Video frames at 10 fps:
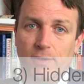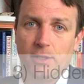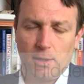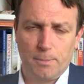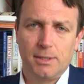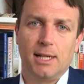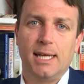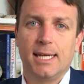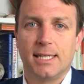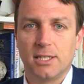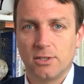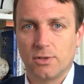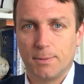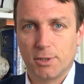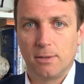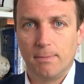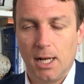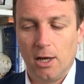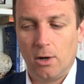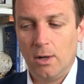video, put the link in the description
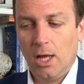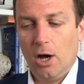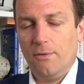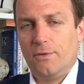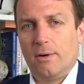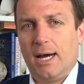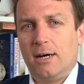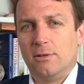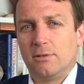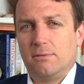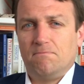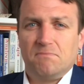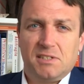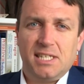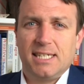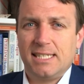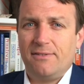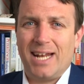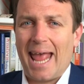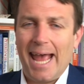below, of around 6,
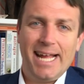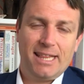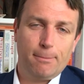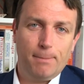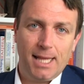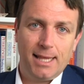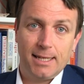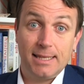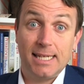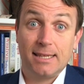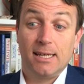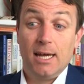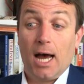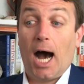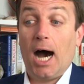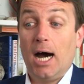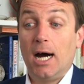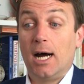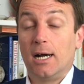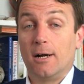7, 8 billion that
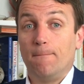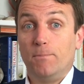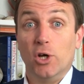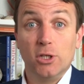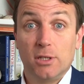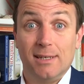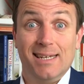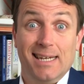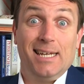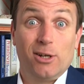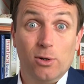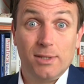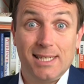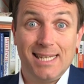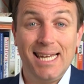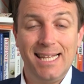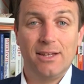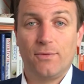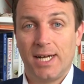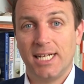are not included in the
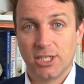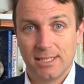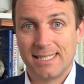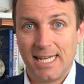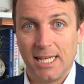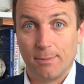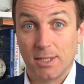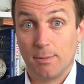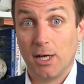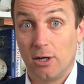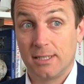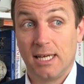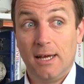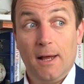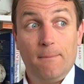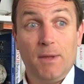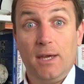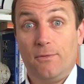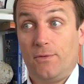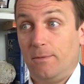financial statements, because
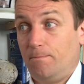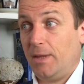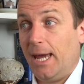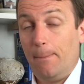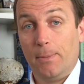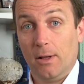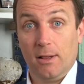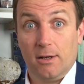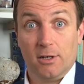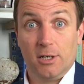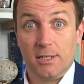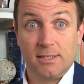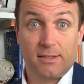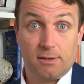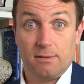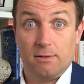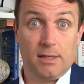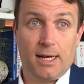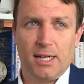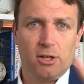if Apple earns,
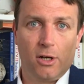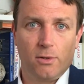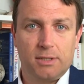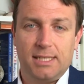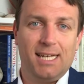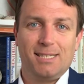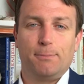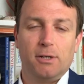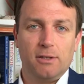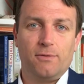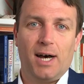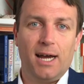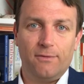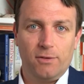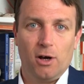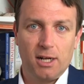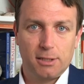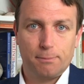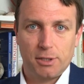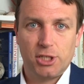I don't know,
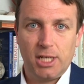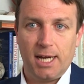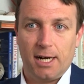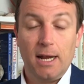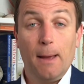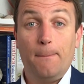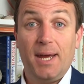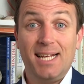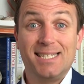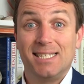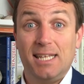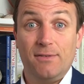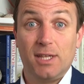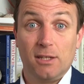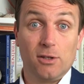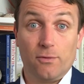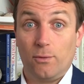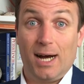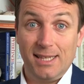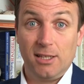$6.5 per share, pays a dividend of
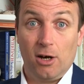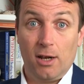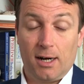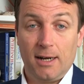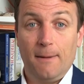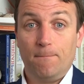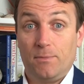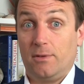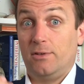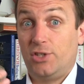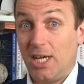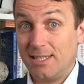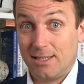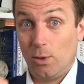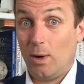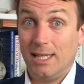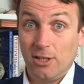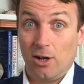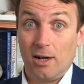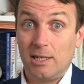$1, just the
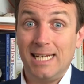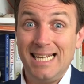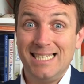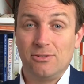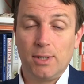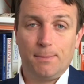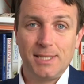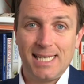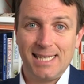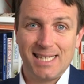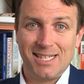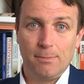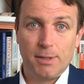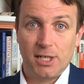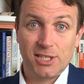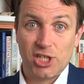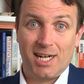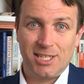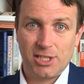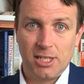$1 is represented in
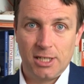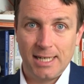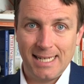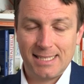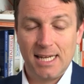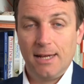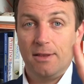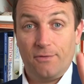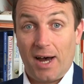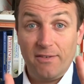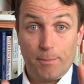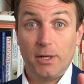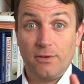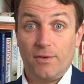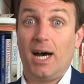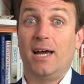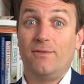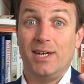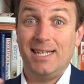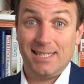Berkshire's earnings. The 5.5
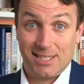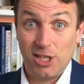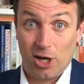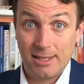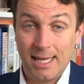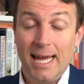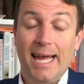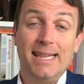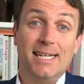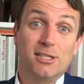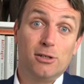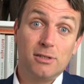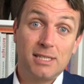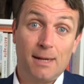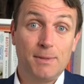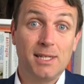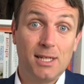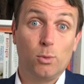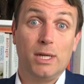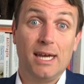is not. And that's also something
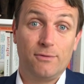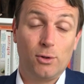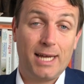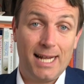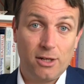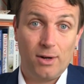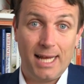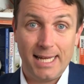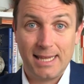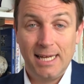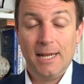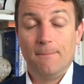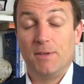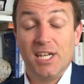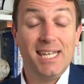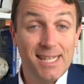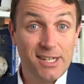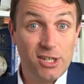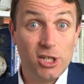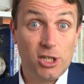that we have to calculate, the
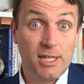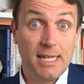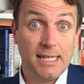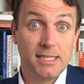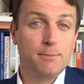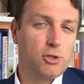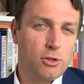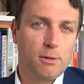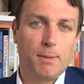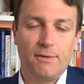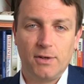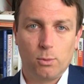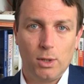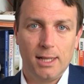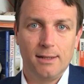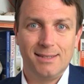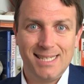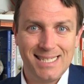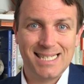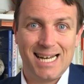hidden earnings. I'm sure Buffett will
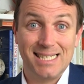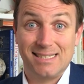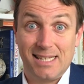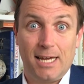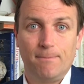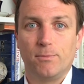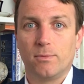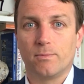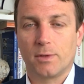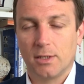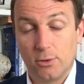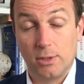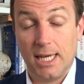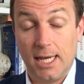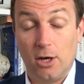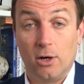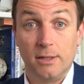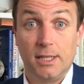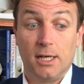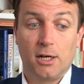discuss them today
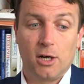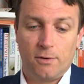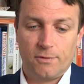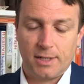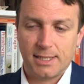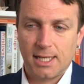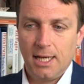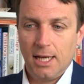on the conference.